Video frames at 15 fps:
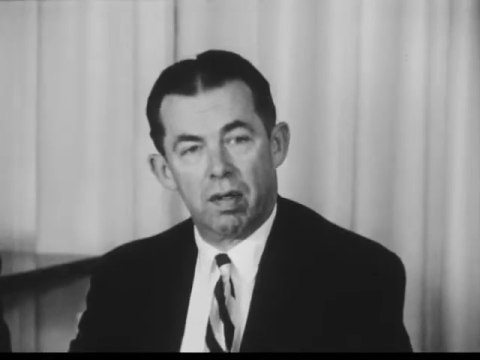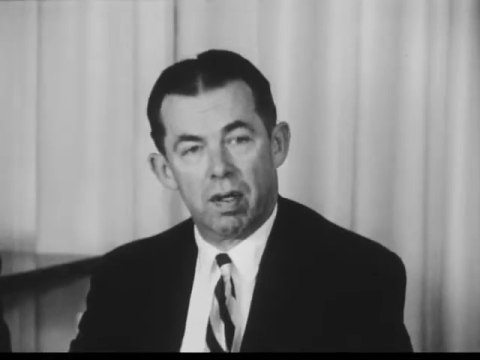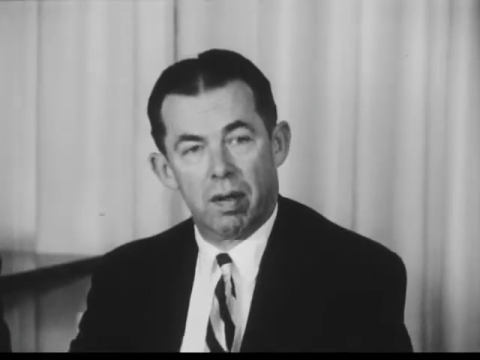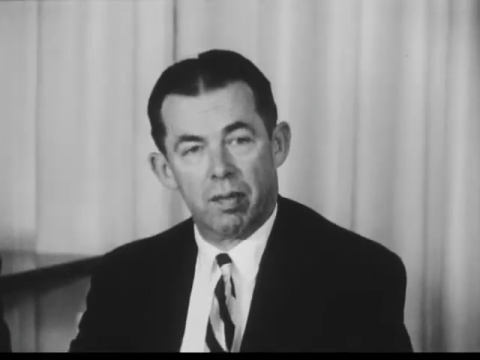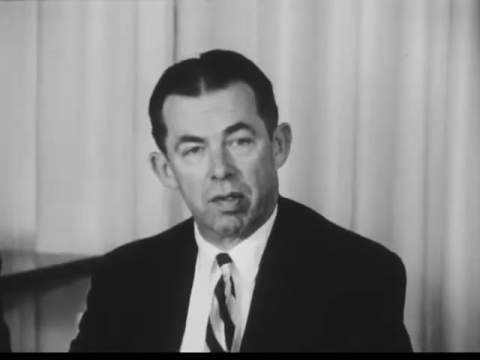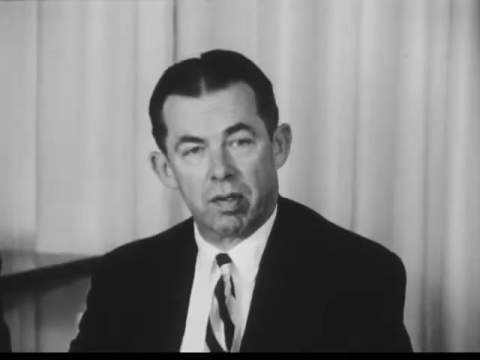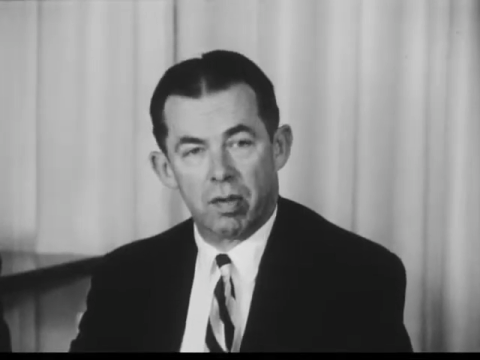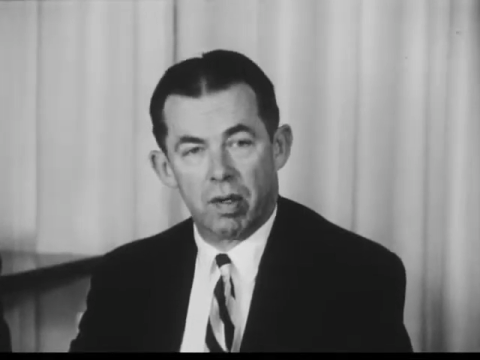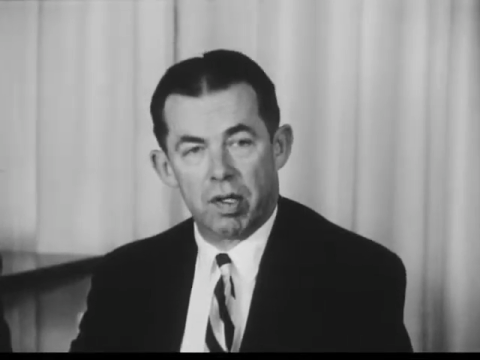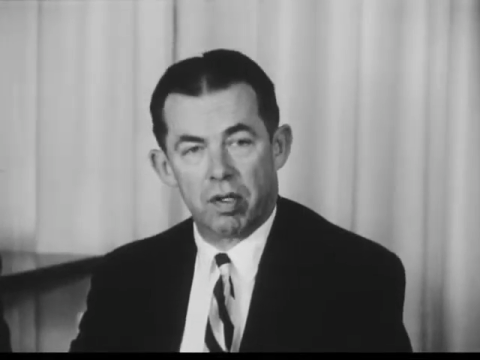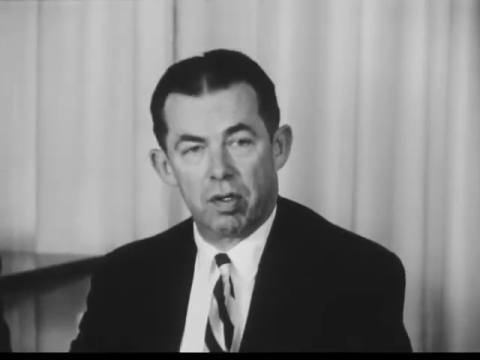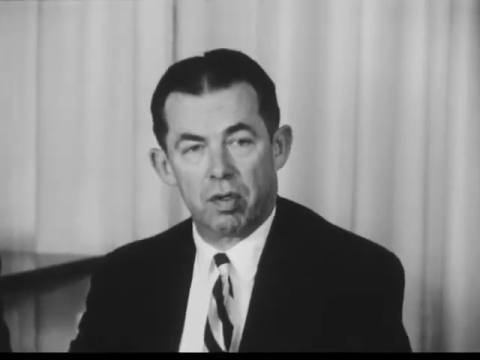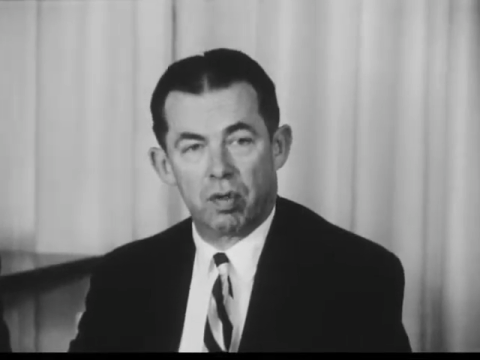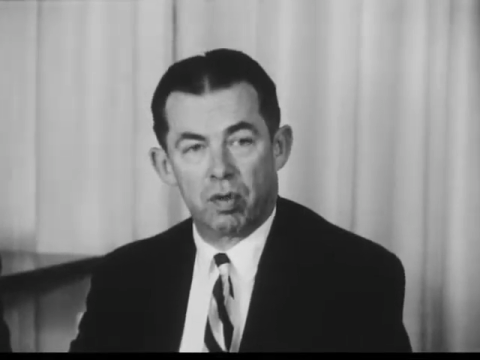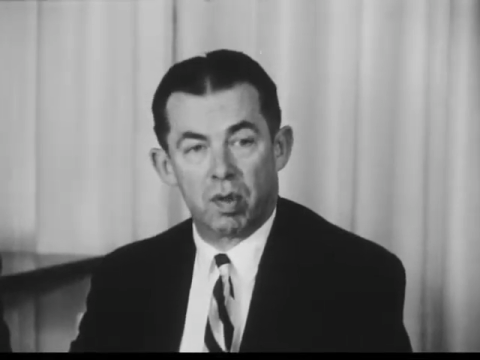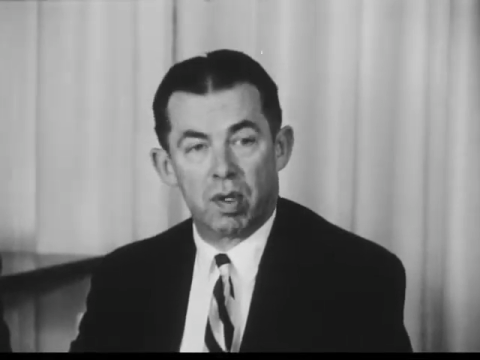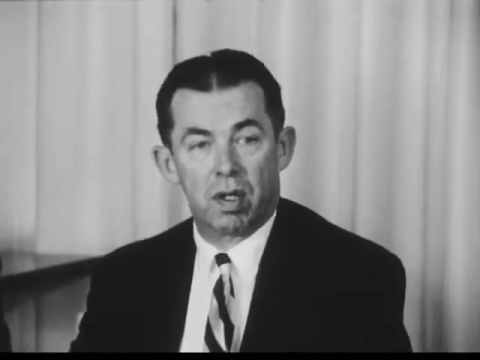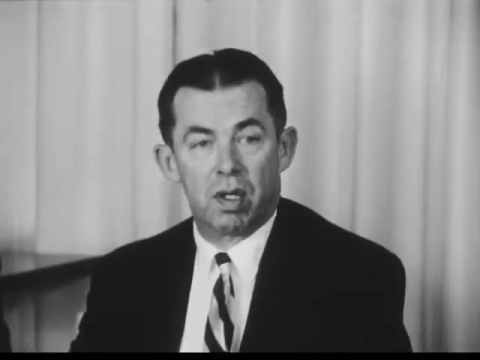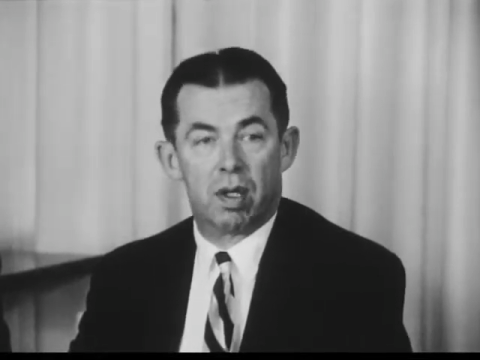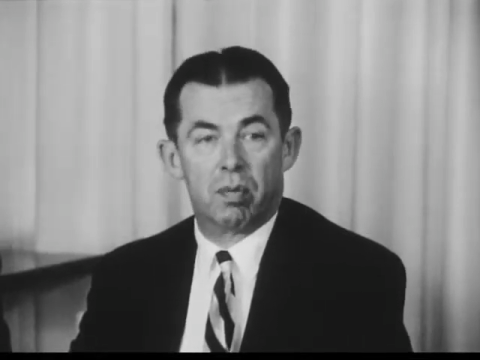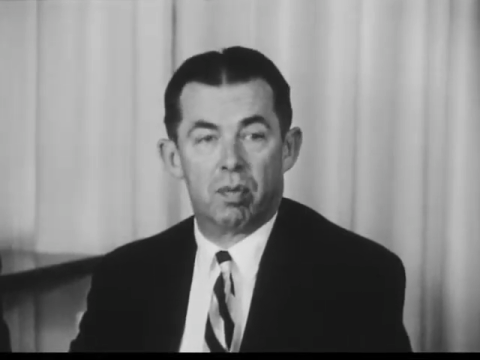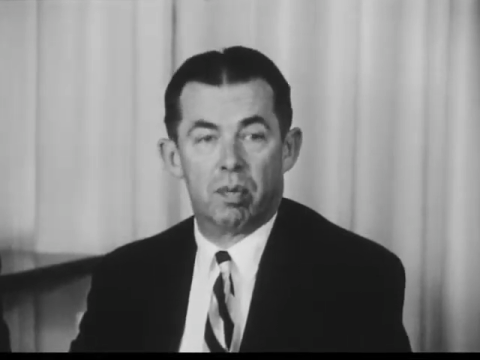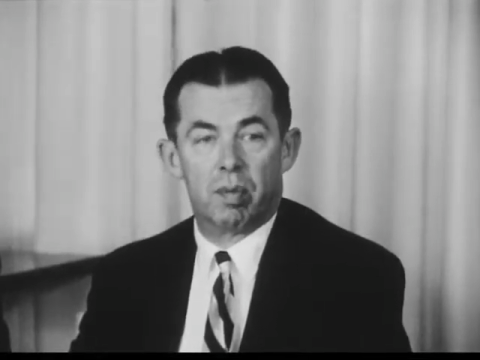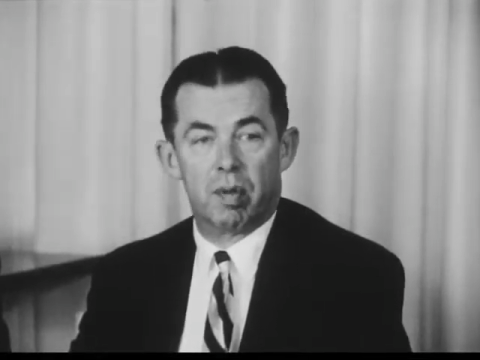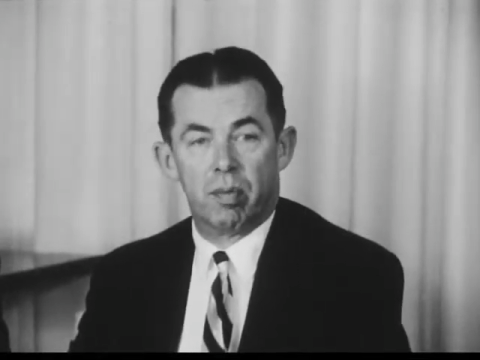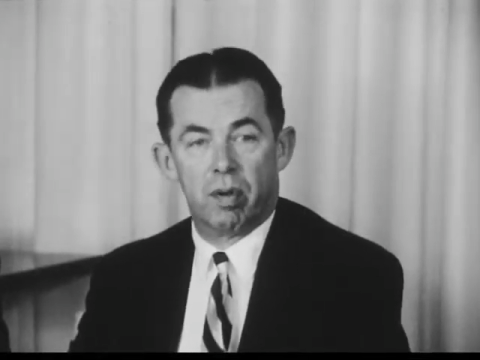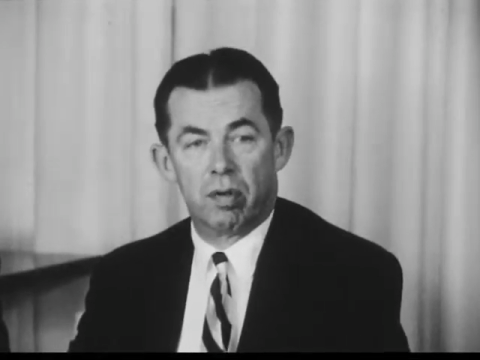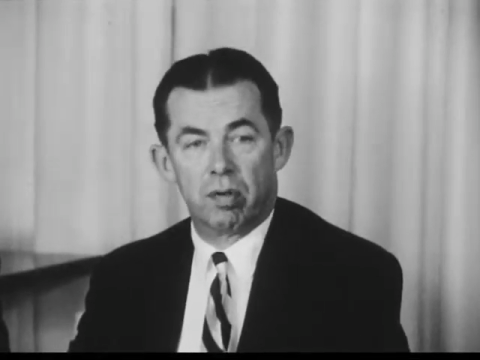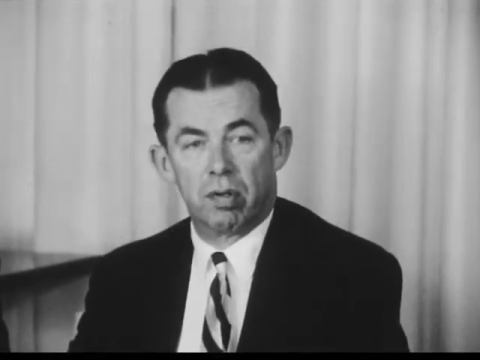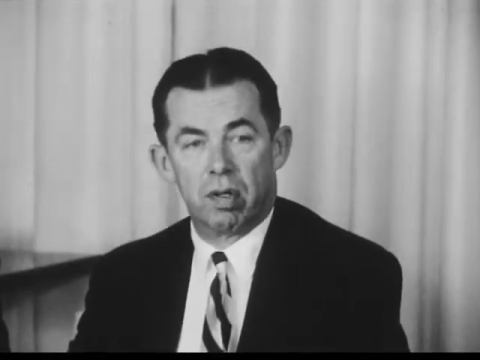demonstrations which we think will be
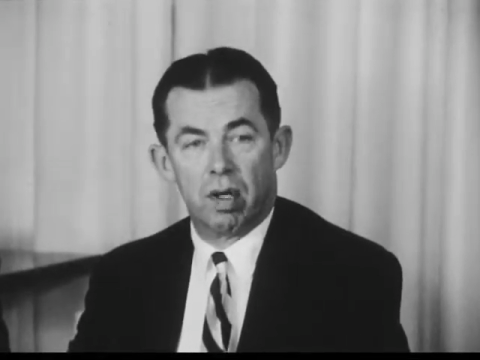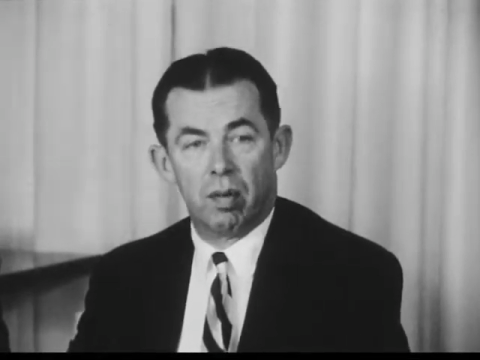most